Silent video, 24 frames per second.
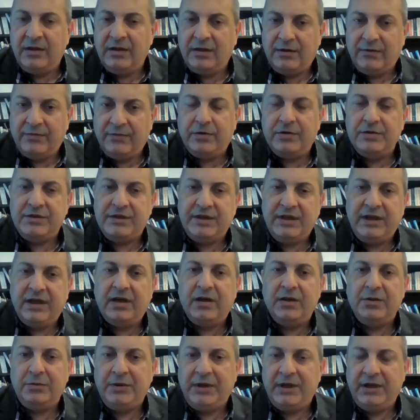Of course, the
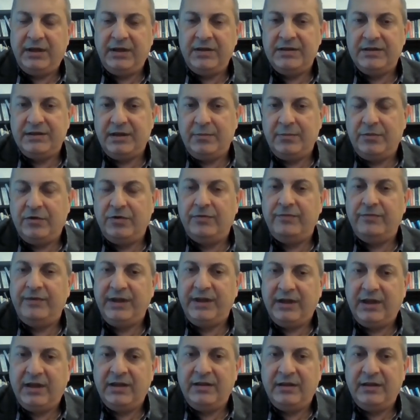hardware is
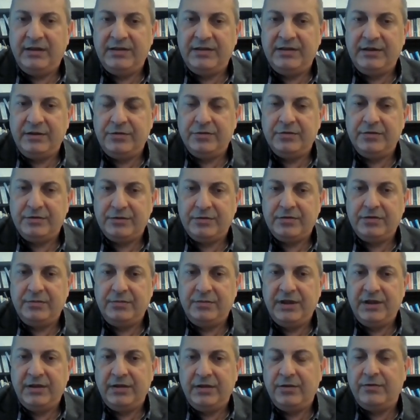improving, and these issues could
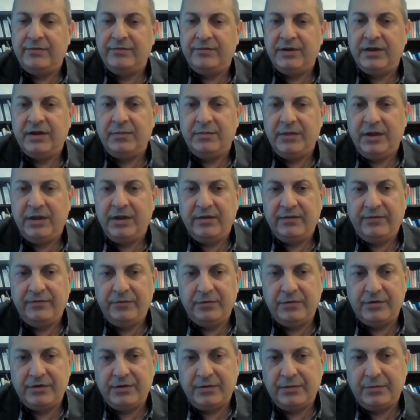be overcome in the
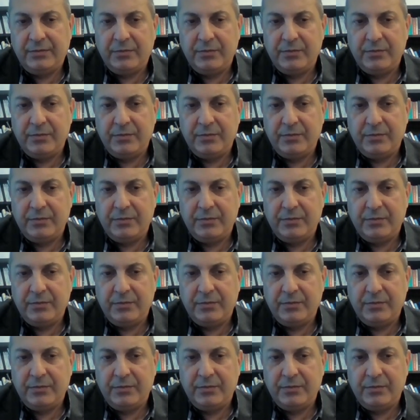future.